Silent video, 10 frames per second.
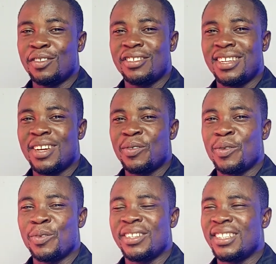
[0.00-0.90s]
Today we
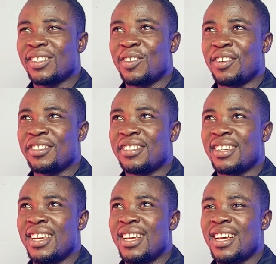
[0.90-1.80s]
will discuss
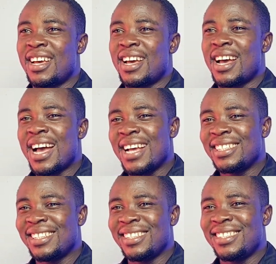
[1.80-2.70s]

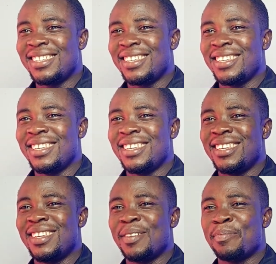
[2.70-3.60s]
ICT
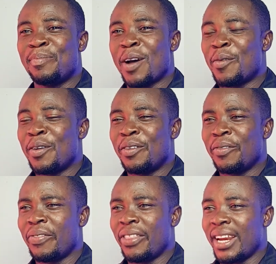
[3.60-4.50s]
Power
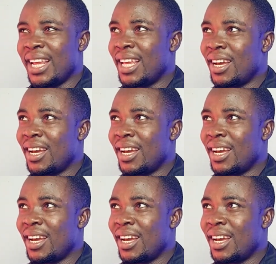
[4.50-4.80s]
of Three.